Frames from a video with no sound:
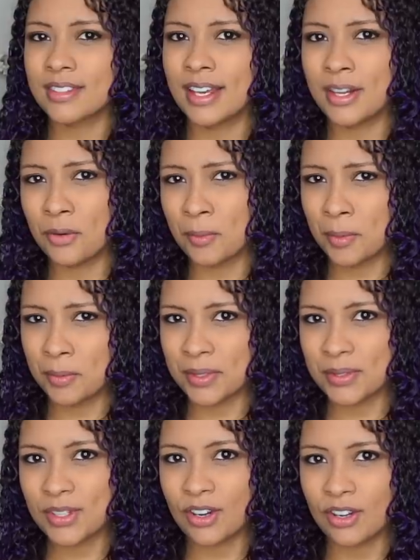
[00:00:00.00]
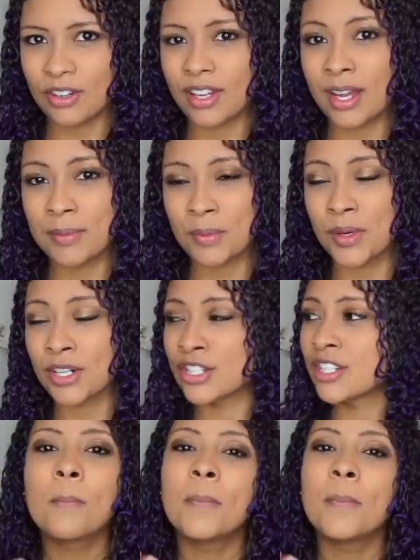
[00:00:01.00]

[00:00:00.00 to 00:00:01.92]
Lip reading: I don't remember what it was called. I'm the worst.